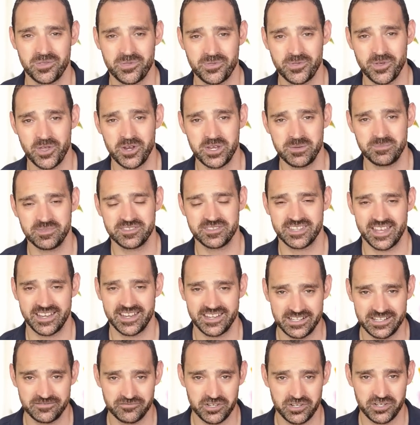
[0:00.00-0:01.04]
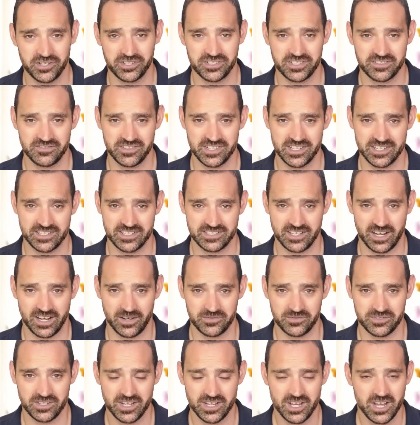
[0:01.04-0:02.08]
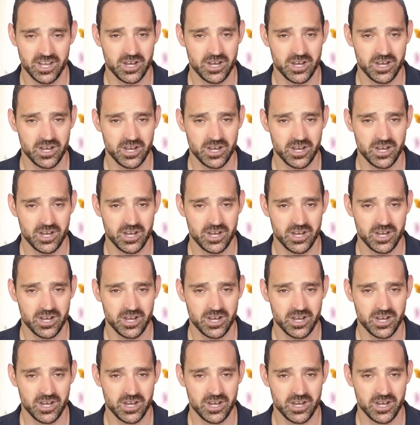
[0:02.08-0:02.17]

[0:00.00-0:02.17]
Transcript: 30% introductory discount.